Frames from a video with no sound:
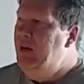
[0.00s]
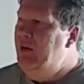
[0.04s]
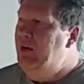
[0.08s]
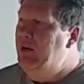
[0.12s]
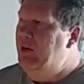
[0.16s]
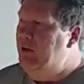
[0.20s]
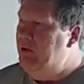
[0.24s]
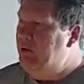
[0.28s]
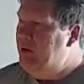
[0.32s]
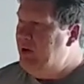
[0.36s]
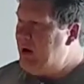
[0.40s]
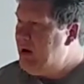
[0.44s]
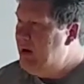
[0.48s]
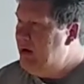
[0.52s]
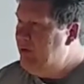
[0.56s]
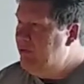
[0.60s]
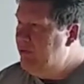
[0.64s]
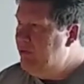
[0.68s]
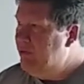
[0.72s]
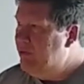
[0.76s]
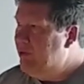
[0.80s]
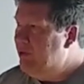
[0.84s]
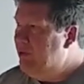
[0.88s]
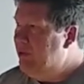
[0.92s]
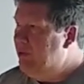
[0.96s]
They're
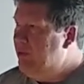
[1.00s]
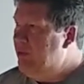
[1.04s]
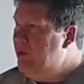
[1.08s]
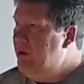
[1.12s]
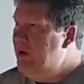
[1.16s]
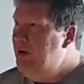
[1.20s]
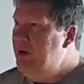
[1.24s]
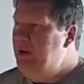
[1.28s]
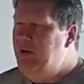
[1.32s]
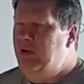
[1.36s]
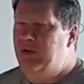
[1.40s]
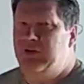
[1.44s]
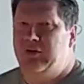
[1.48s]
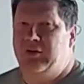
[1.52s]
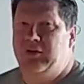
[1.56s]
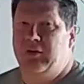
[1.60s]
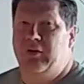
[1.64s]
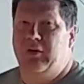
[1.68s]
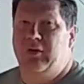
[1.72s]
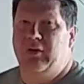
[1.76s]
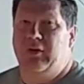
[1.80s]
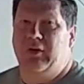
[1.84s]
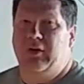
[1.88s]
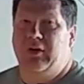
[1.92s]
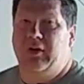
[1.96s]
driving for the winning
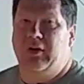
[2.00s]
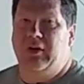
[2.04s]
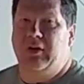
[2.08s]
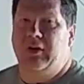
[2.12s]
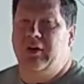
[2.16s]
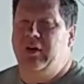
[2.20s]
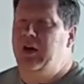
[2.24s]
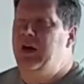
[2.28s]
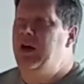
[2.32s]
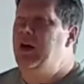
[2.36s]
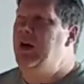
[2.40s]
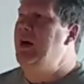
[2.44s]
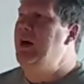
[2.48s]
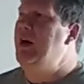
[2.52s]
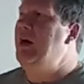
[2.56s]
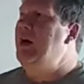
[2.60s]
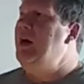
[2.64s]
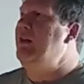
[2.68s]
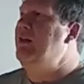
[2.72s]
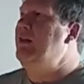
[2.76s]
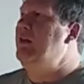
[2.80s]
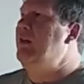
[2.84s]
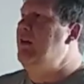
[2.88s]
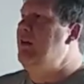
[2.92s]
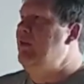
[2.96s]
score,
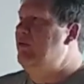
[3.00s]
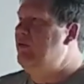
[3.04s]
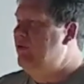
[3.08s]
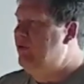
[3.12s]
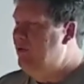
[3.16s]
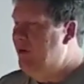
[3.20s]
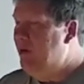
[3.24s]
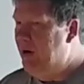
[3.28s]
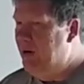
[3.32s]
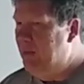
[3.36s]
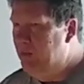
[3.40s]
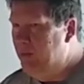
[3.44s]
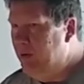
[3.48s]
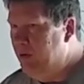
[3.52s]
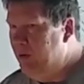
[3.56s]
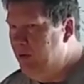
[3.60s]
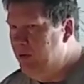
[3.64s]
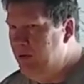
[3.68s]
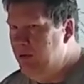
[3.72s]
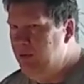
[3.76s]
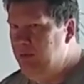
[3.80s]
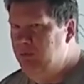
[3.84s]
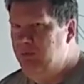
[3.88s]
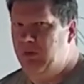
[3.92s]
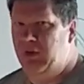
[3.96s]
and they fumble,